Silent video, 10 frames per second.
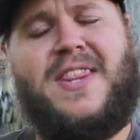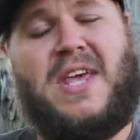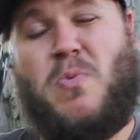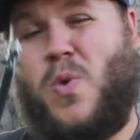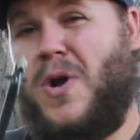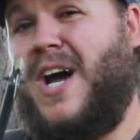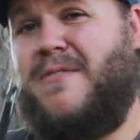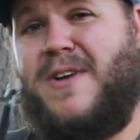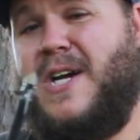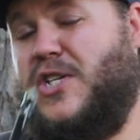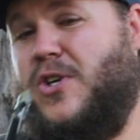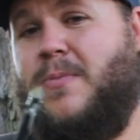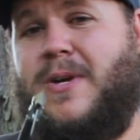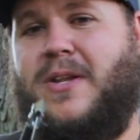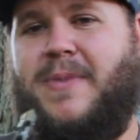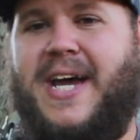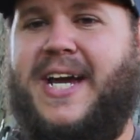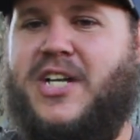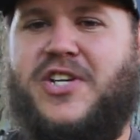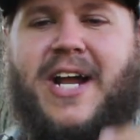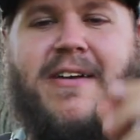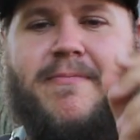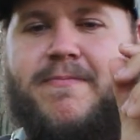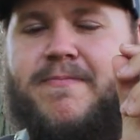They were not very sharp out of the package, and I